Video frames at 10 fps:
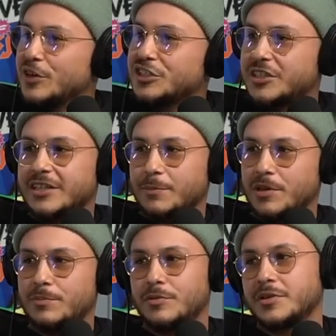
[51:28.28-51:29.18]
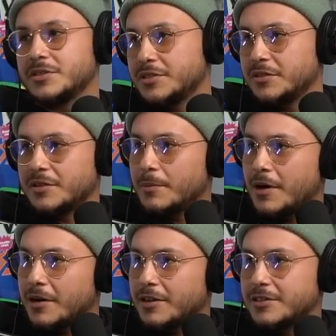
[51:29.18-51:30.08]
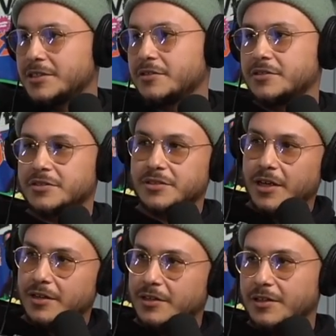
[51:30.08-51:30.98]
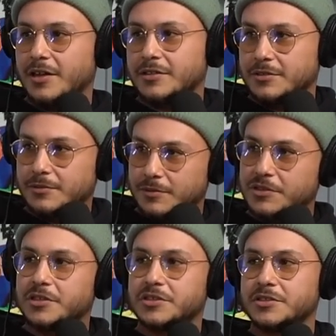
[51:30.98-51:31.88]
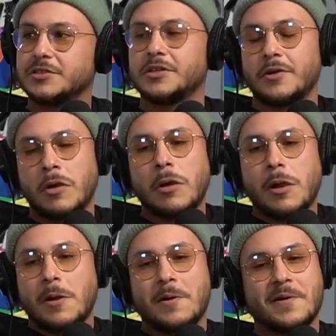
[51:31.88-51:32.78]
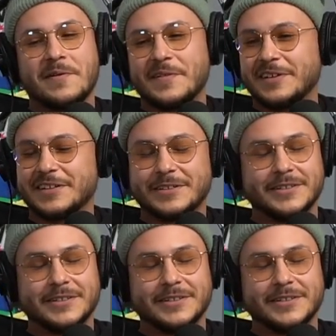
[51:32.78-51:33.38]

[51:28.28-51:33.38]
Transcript: shit that people would consider demonic because they don't understand it and they like to judge it, you know. But that's,